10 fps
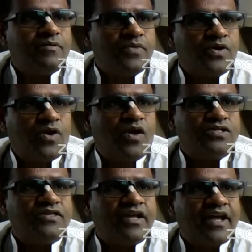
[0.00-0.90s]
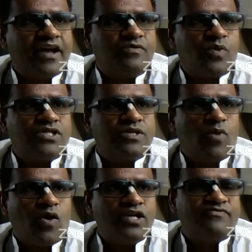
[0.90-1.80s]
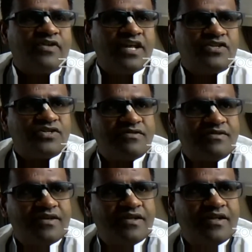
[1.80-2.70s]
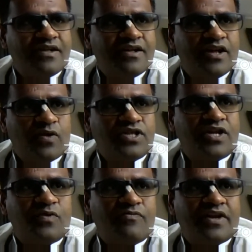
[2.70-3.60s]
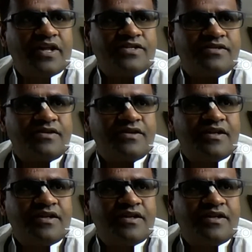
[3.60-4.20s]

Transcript: because in the end, once the body is finished, everything will finish.